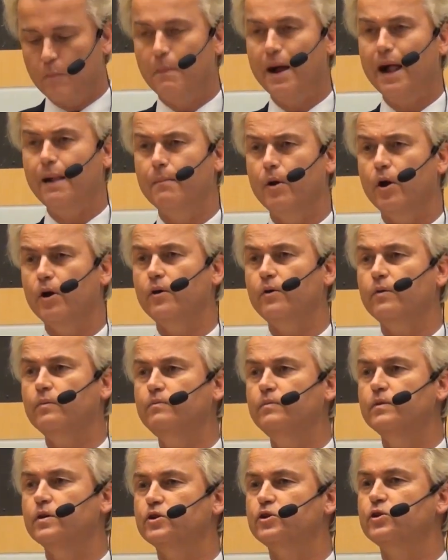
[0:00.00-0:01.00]
Malmö
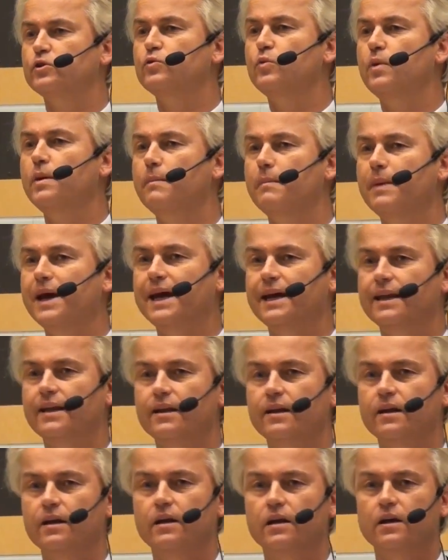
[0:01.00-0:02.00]
should
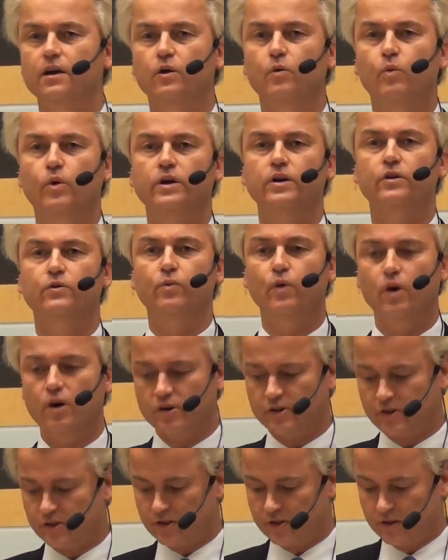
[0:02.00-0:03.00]
remain what it
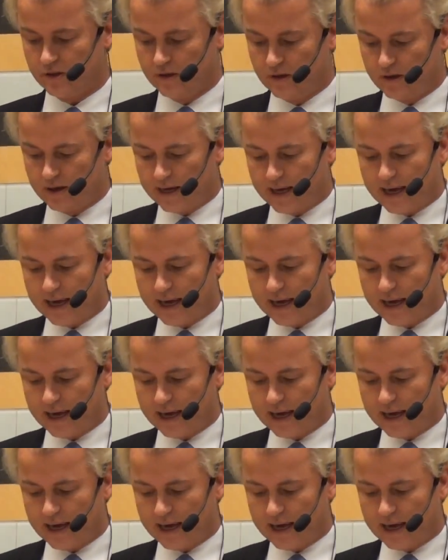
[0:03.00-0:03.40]
was